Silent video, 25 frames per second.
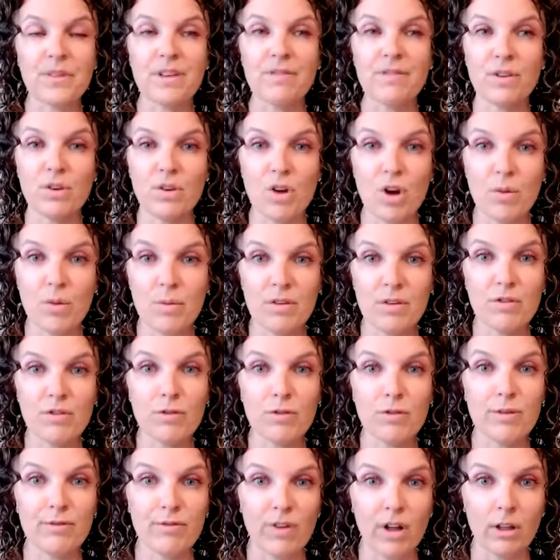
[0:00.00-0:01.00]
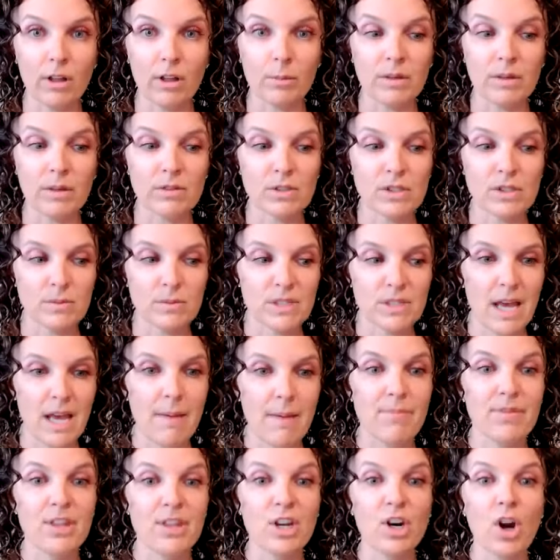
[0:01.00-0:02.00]
If you know me, if you've been following me for some
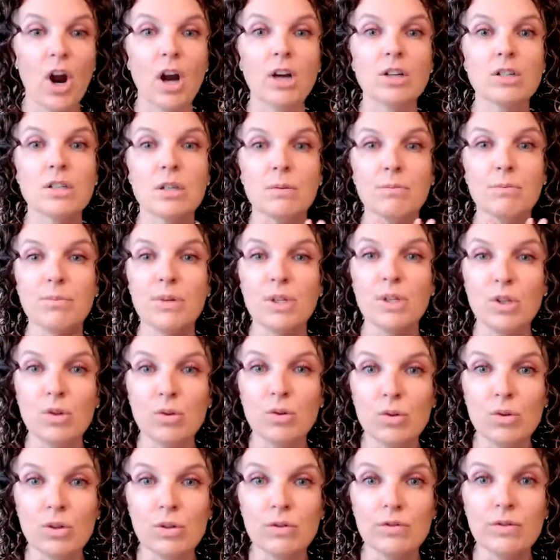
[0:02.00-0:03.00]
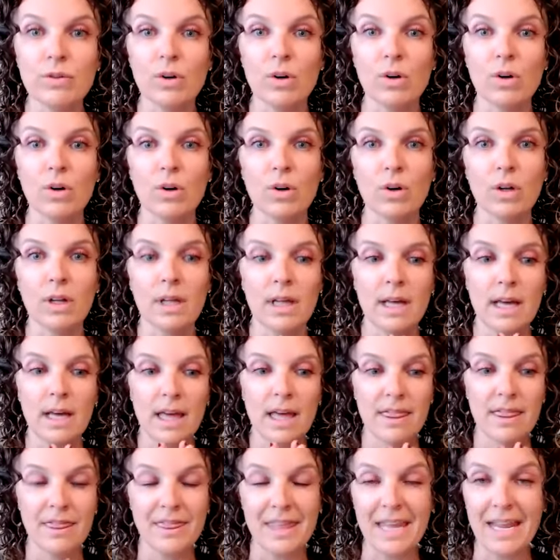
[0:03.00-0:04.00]
time, there are some beautiful
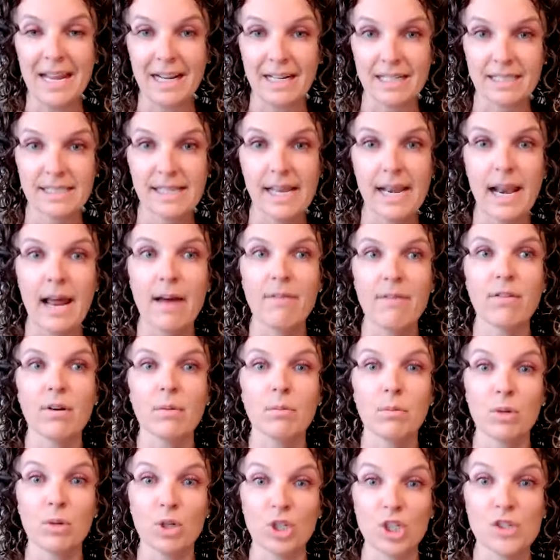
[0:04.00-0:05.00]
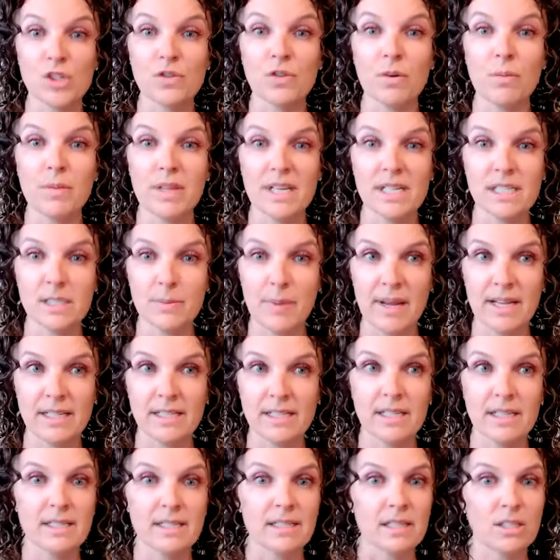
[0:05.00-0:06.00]
things that have emerged from these
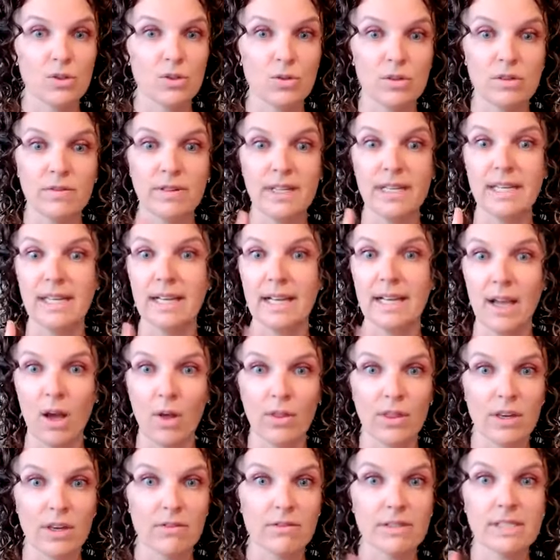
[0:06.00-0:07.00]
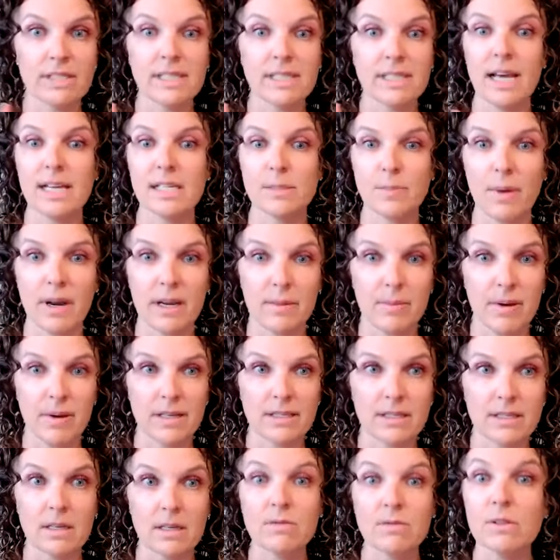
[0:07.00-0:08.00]
spaces, intuitive eating, health at every size, body
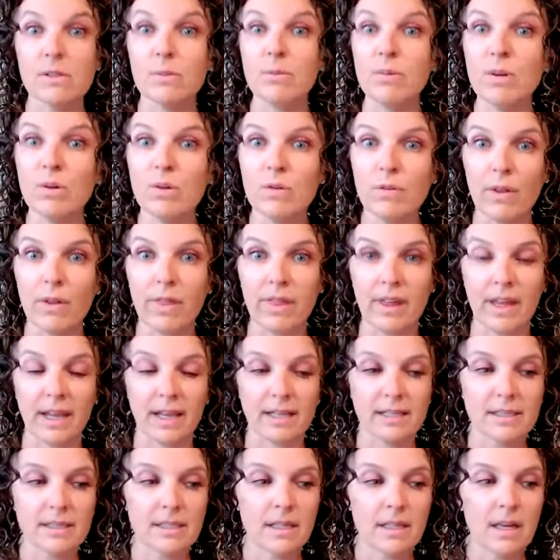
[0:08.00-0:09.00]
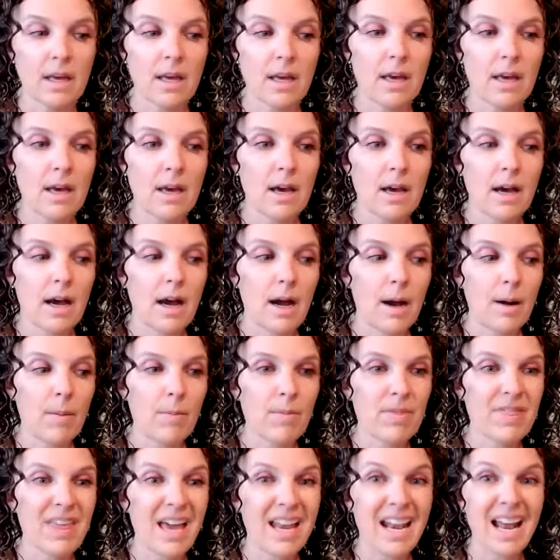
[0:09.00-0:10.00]
positive, some beautiful things
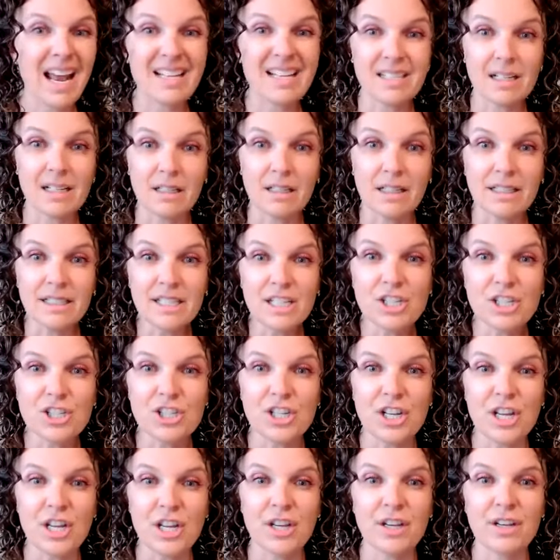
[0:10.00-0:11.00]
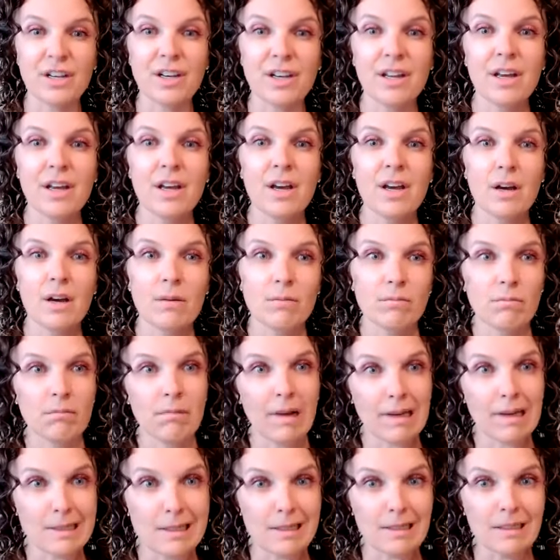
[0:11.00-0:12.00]
that as a clinician,
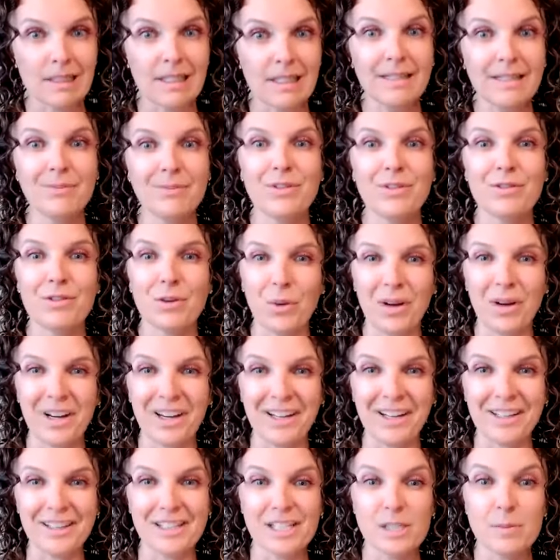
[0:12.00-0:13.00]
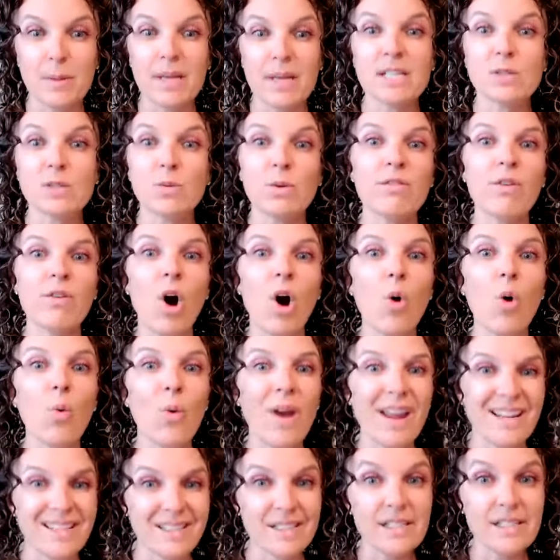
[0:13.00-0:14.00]
ideally, if you're working in this space, we've
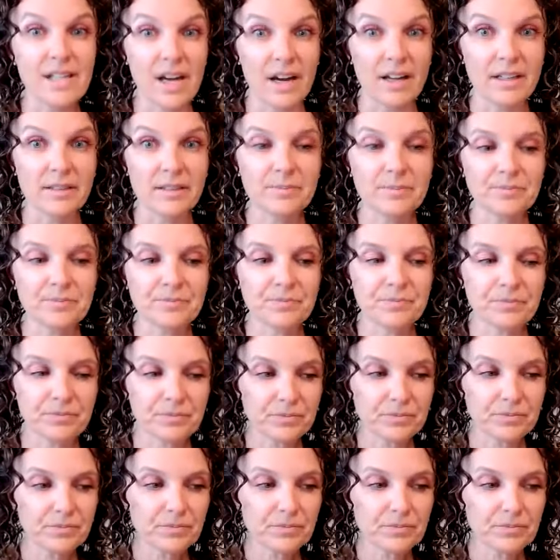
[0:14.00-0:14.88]
always done.